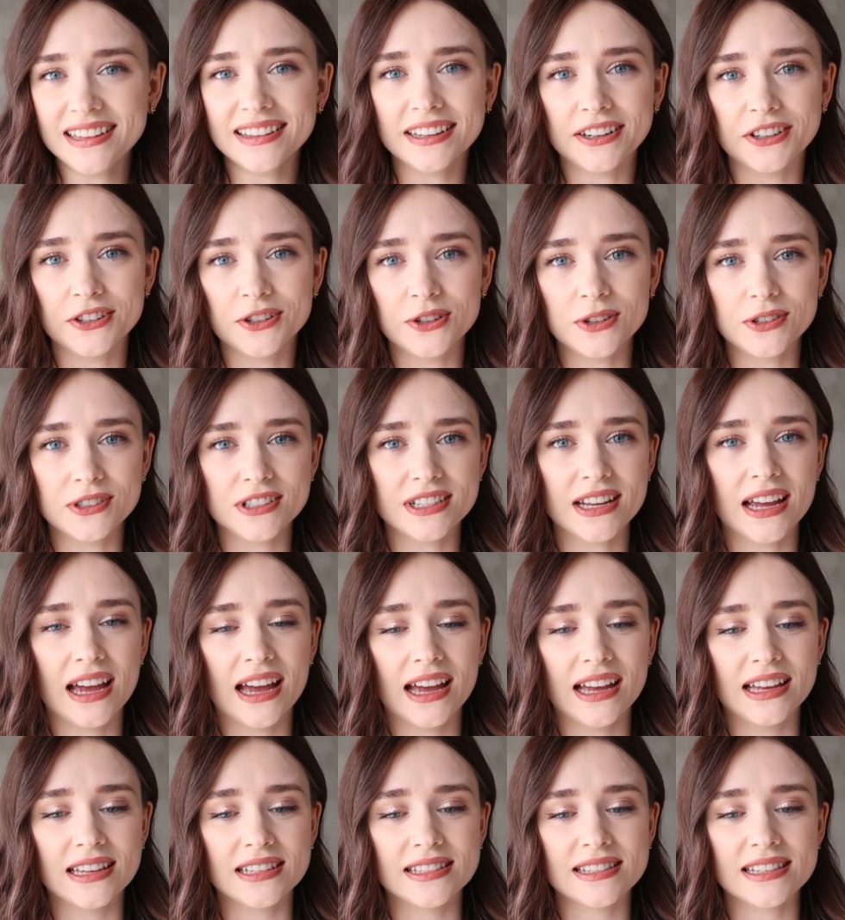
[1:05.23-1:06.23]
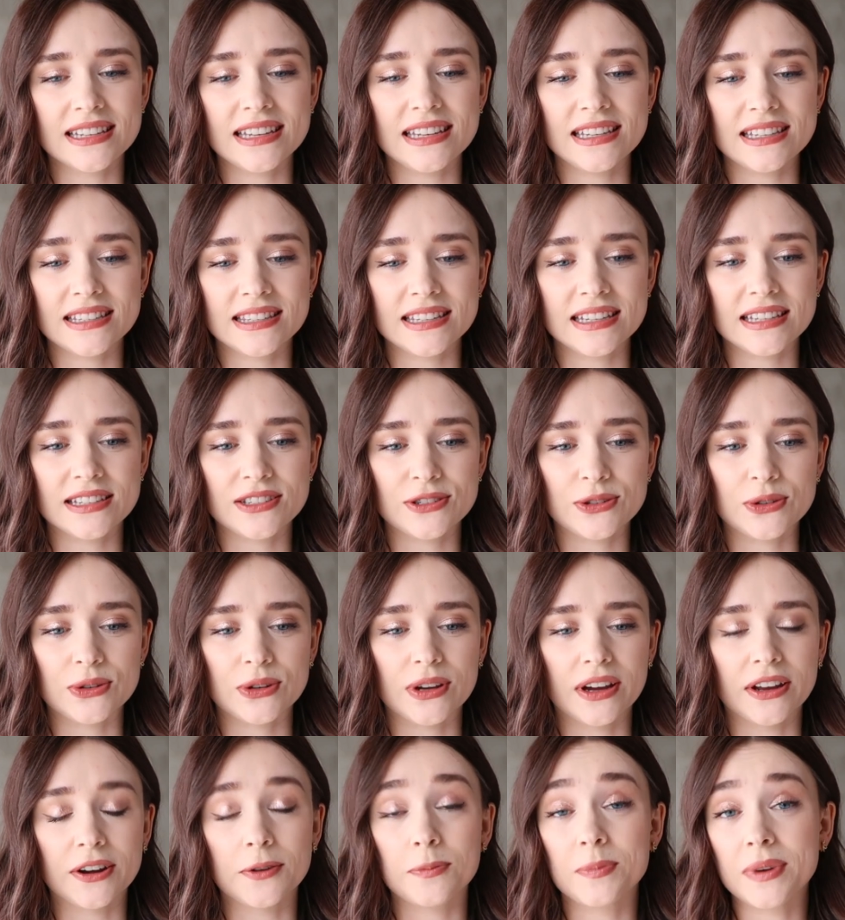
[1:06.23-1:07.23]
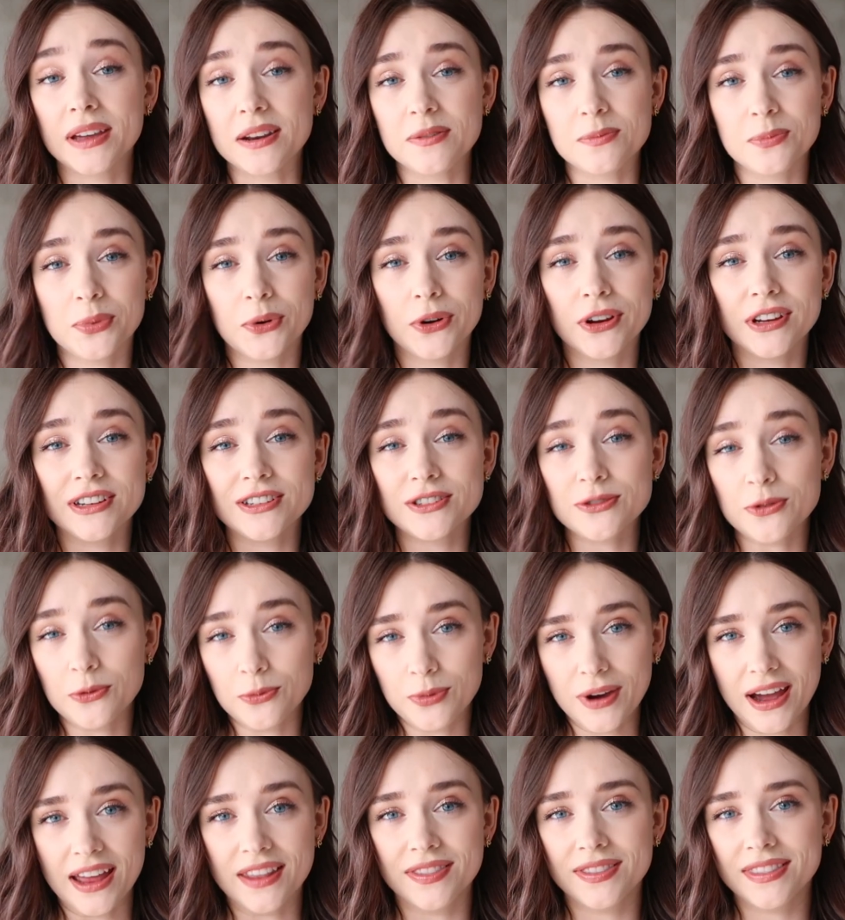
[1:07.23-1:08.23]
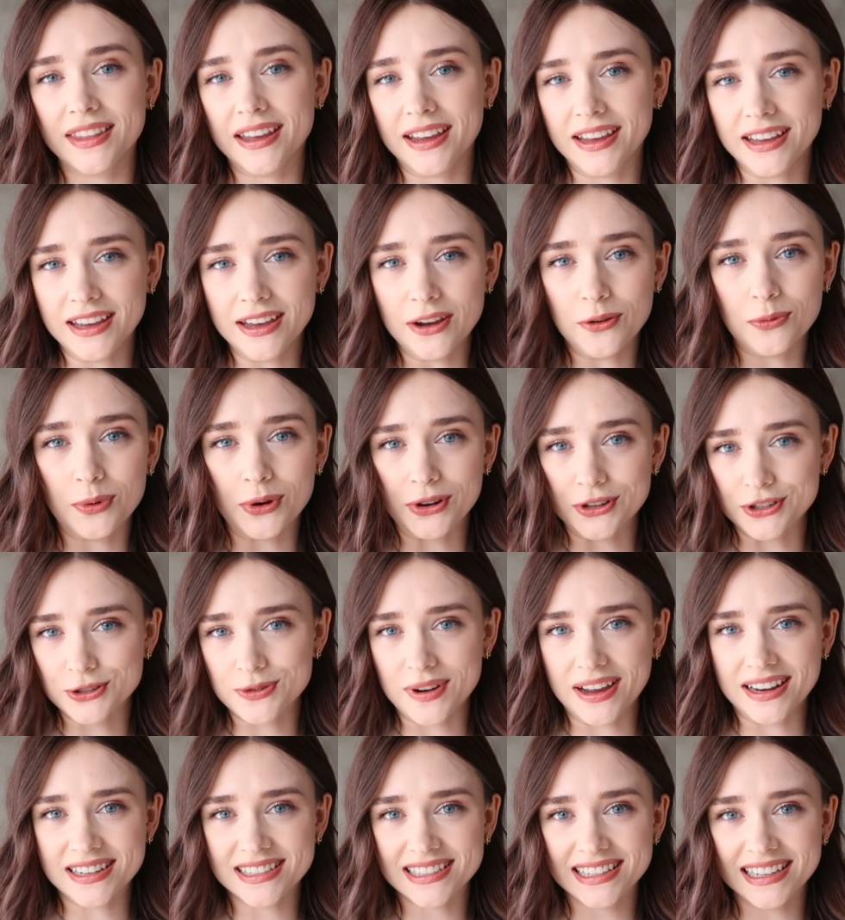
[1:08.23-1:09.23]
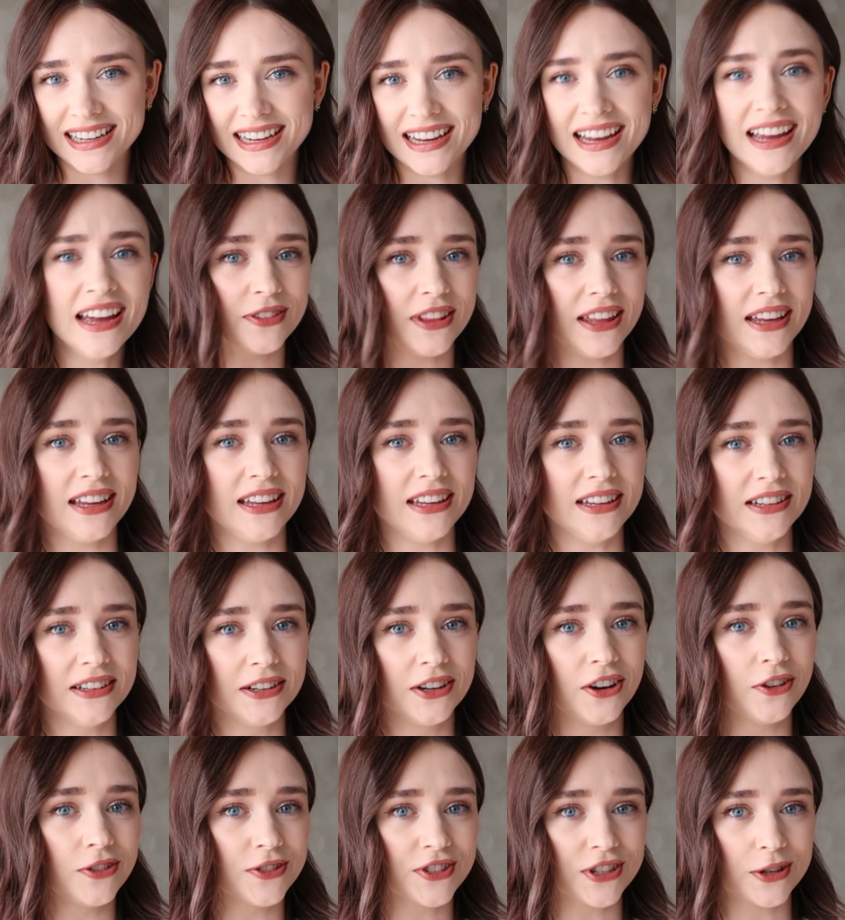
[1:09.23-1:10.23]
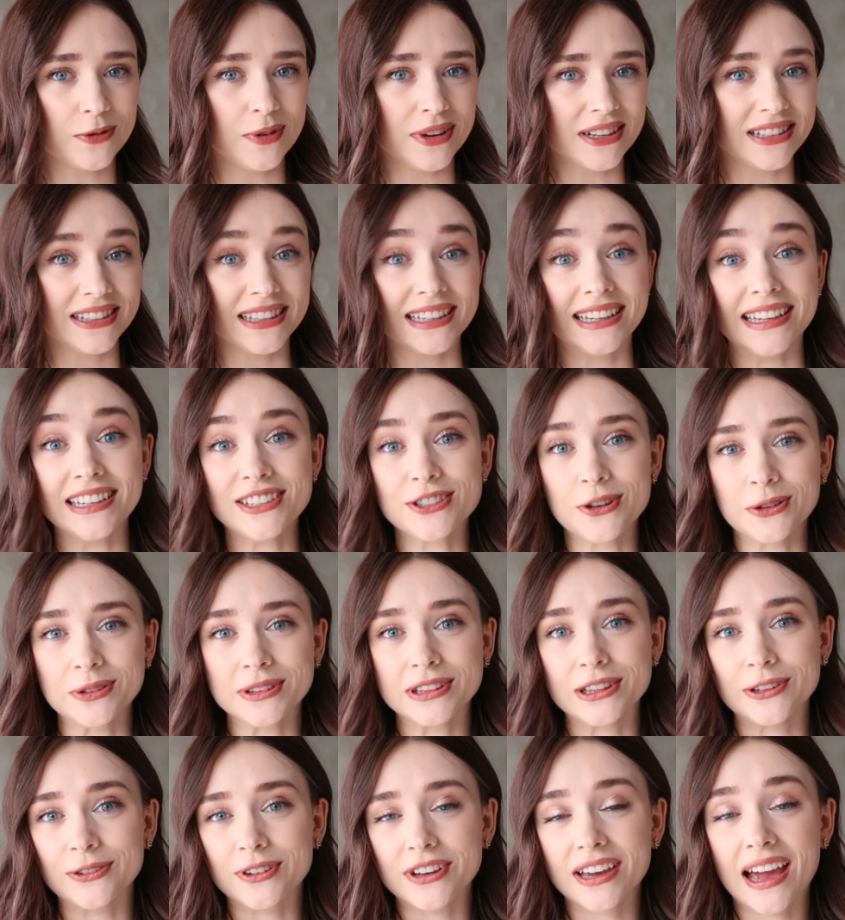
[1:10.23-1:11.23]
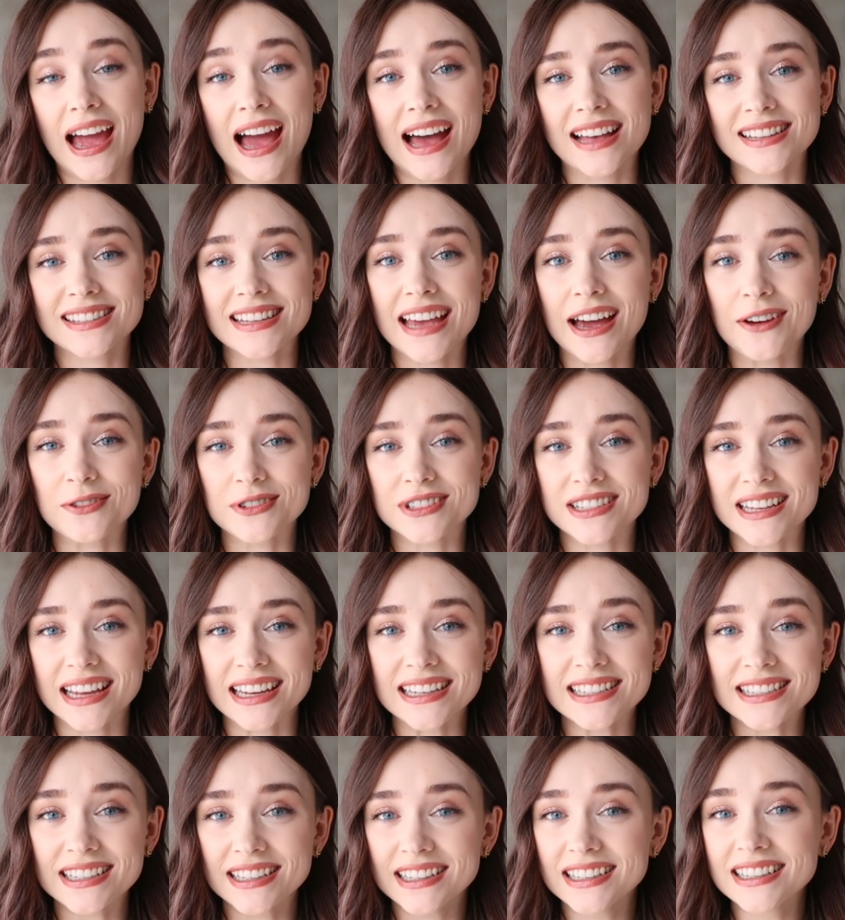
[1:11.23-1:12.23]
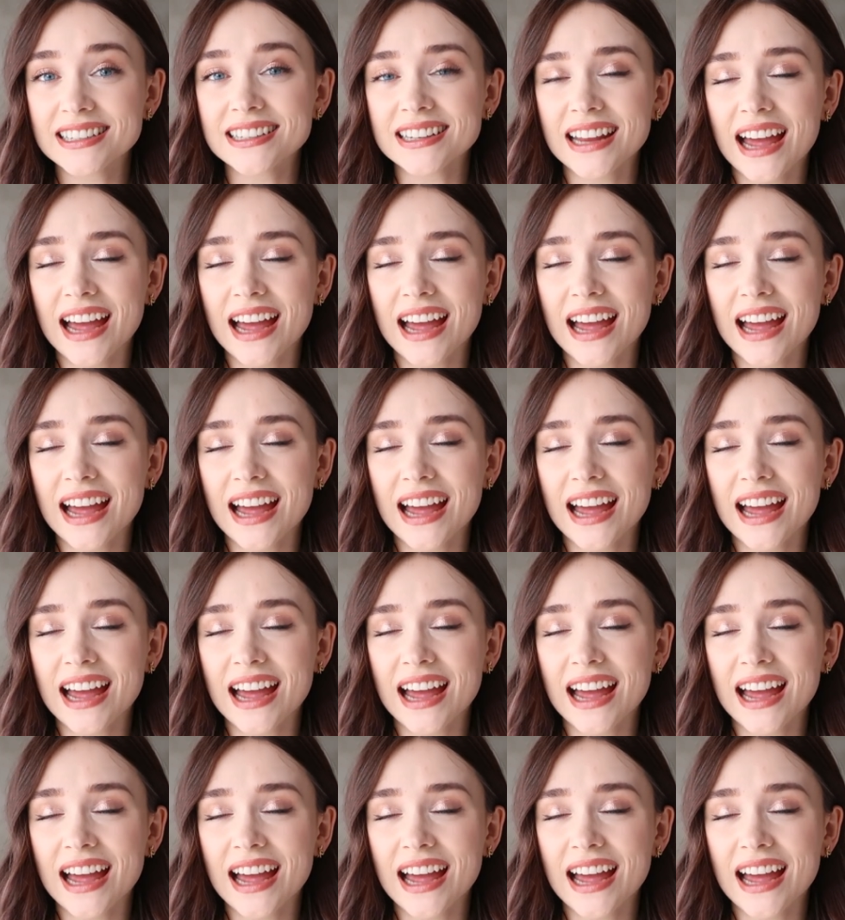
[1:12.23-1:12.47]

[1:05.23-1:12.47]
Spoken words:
They're not as easy to kind of pinpoint when they were trendy, so they consequently don't look as outdated